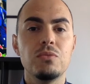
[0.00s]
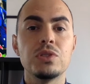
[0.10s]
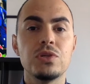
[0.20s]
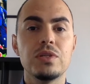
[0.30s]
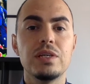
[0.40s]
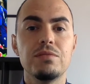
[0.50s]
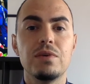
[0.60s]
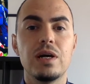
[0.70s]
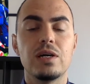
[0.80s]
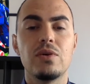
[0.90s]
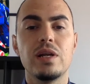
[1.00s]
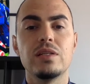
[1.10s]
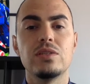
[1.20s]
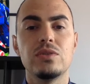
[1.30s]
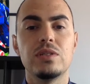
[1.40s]
We should give
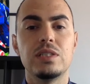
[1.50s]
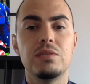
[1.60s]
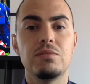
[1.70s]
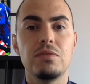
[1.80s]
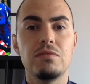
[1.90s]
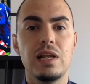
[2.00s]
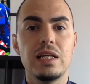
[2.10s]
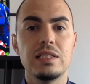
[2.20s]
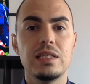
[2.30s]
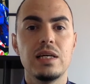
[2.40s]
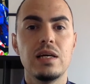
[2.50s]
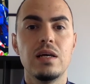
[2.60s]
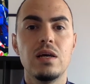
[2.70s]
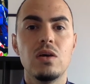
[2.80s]
credit to the team from Valencia,